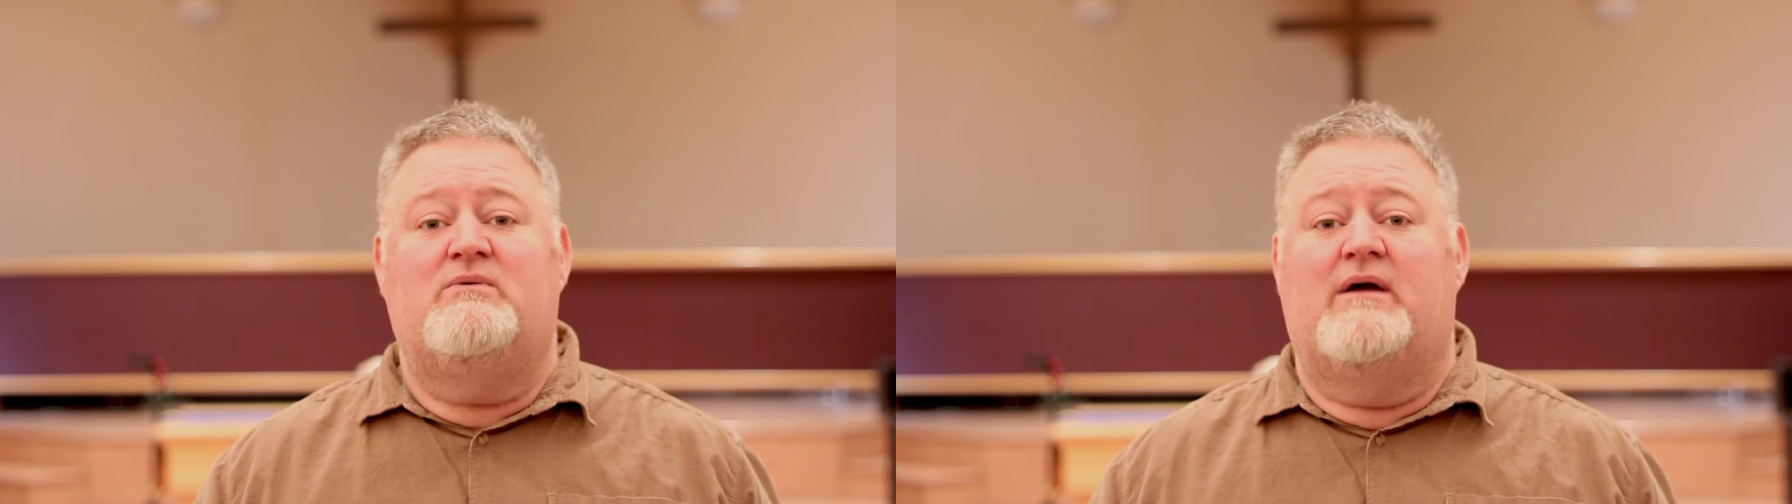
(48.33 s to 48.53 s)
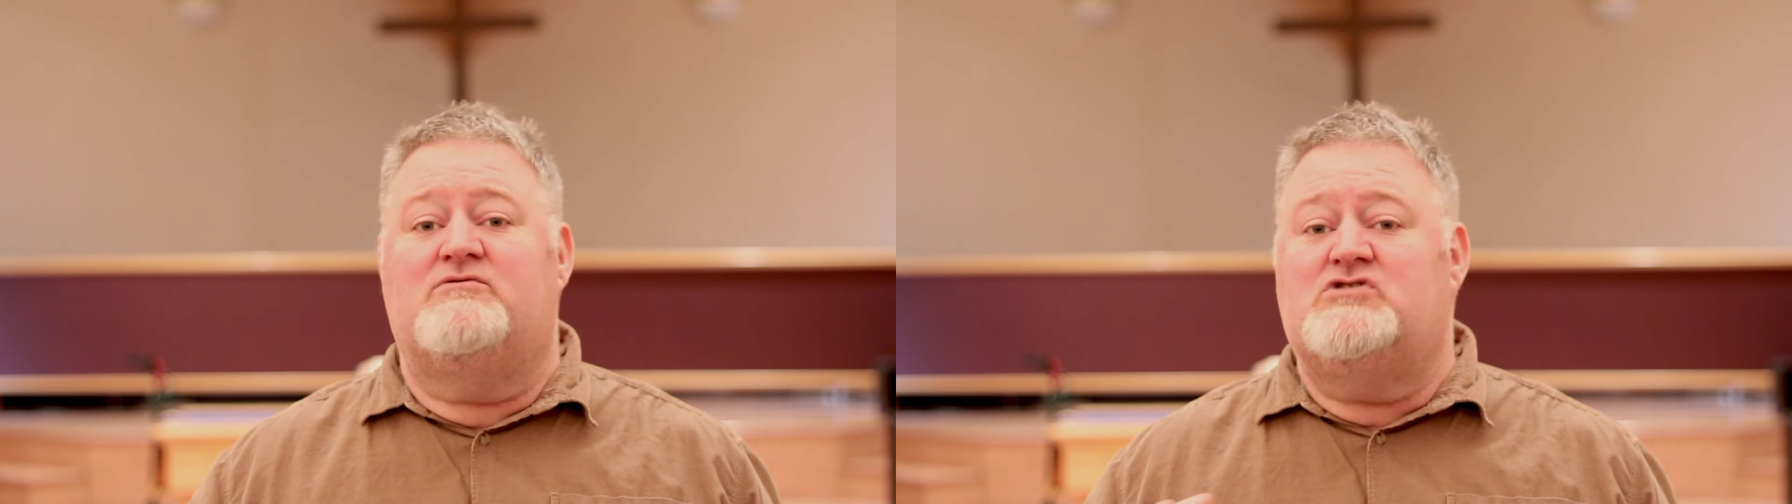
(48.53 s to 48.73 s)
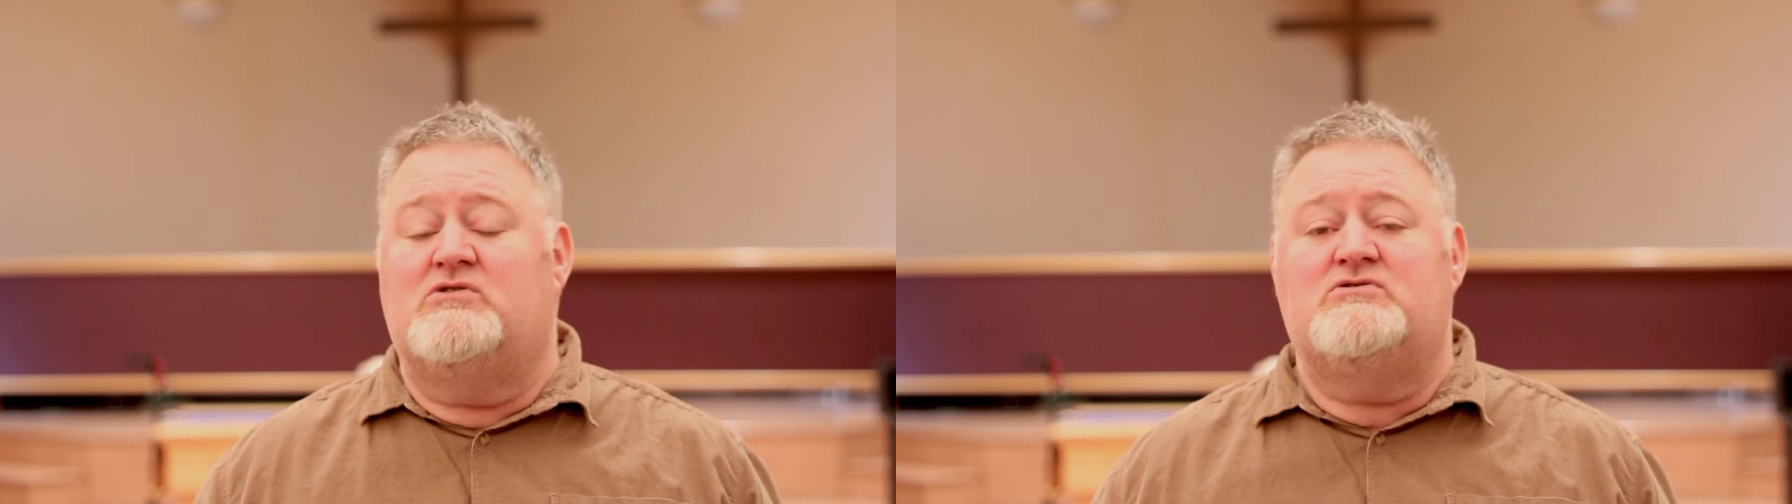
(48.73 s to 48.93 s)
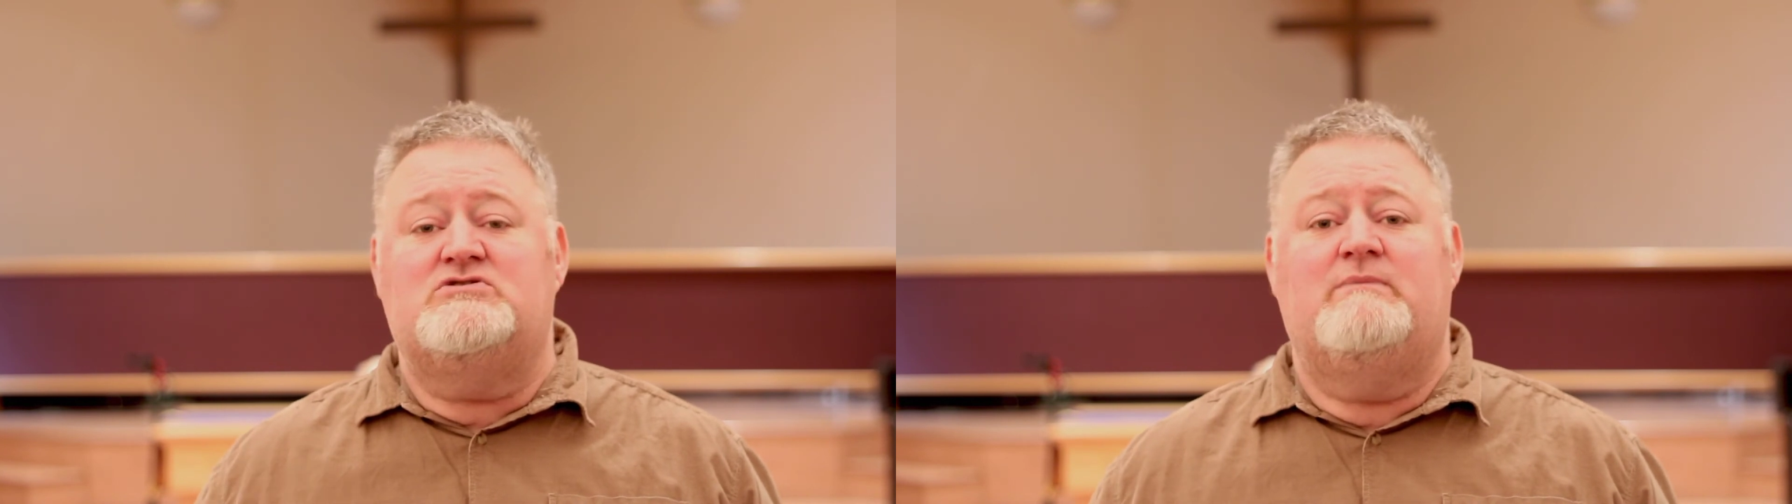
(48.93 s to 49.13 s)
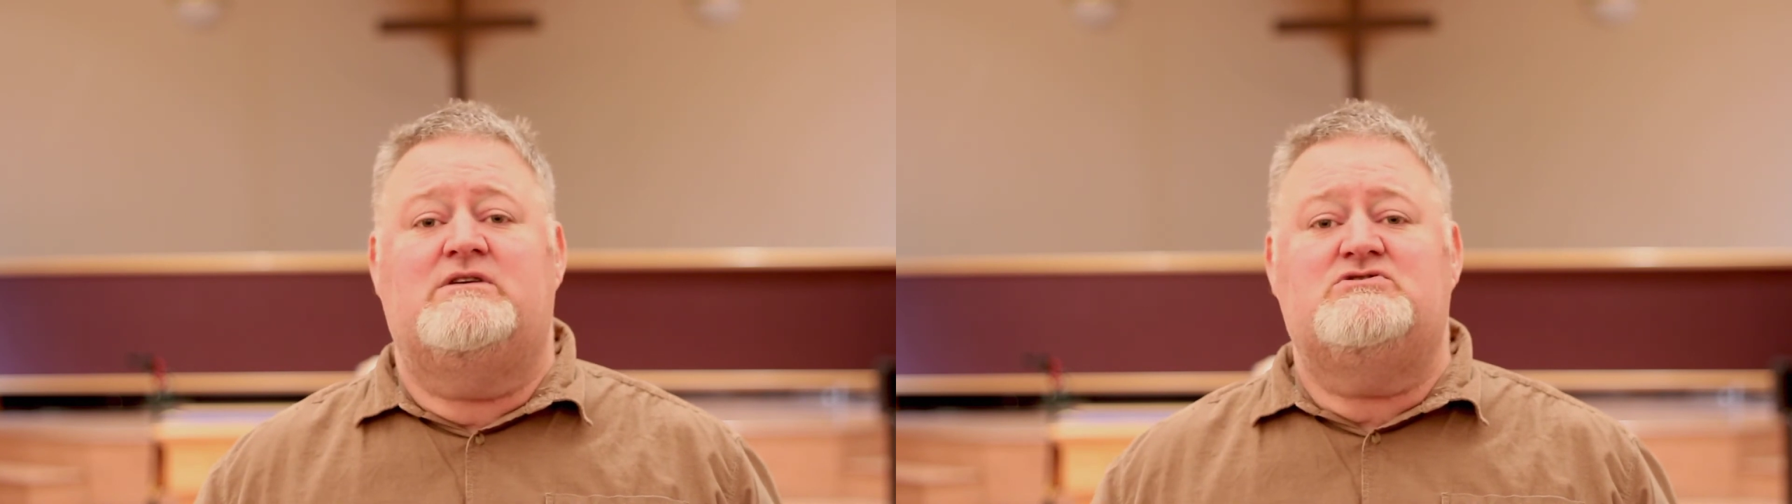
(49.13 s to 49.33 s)
we have
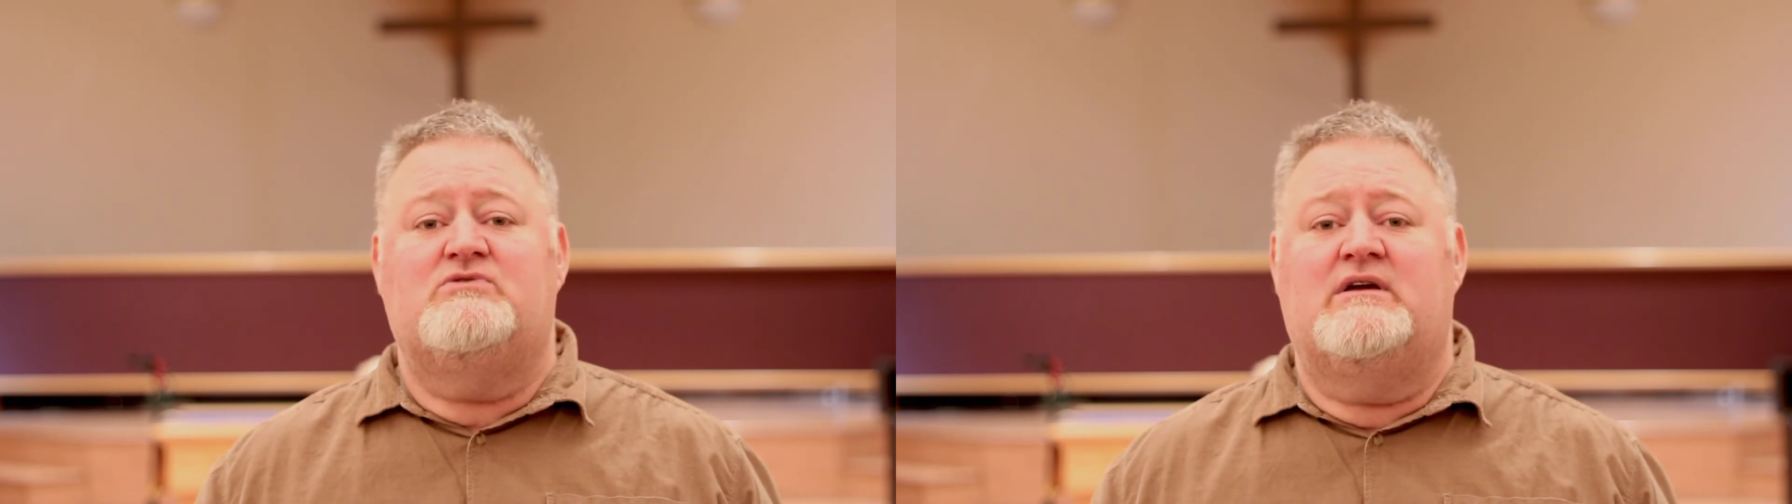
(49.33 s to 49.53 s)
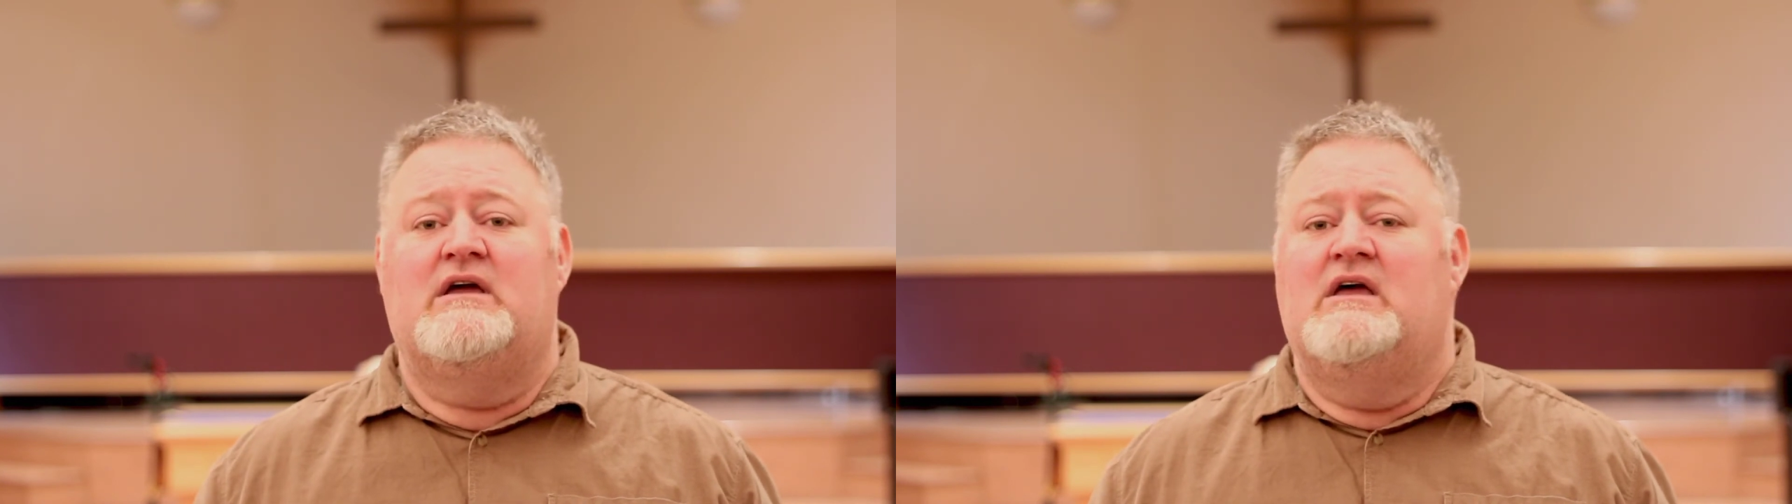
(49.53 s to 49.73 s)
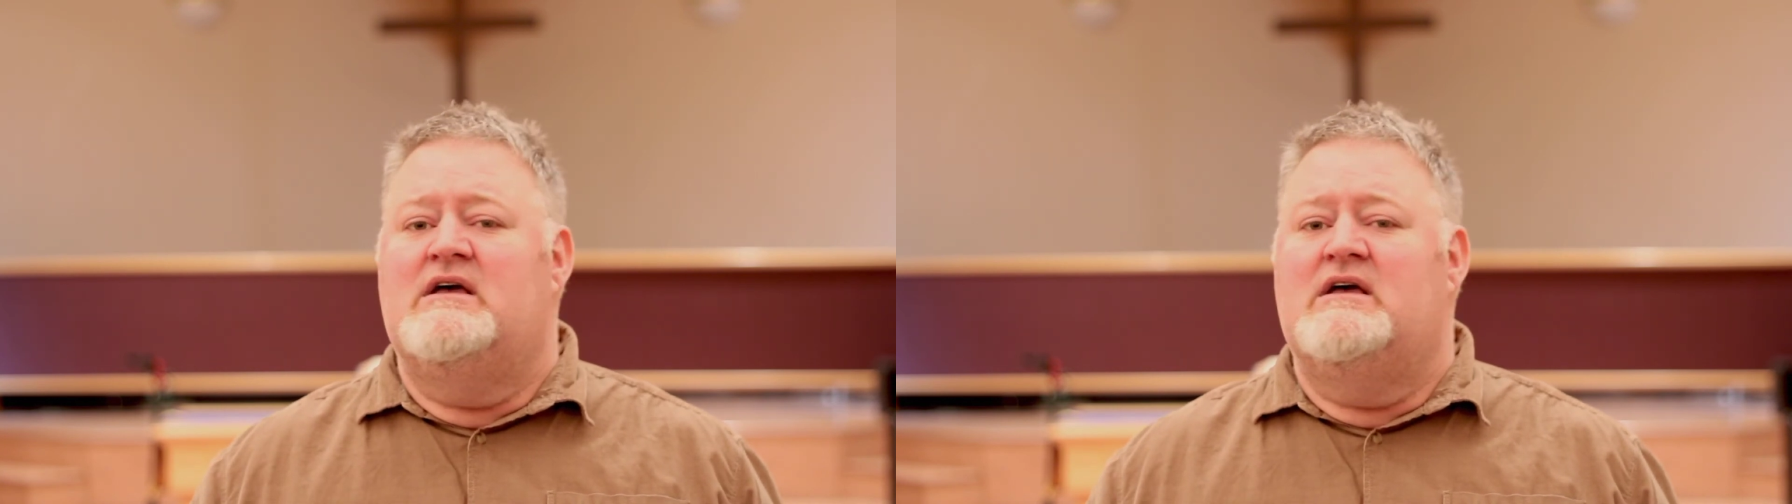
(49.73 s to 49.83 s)
children's ministry.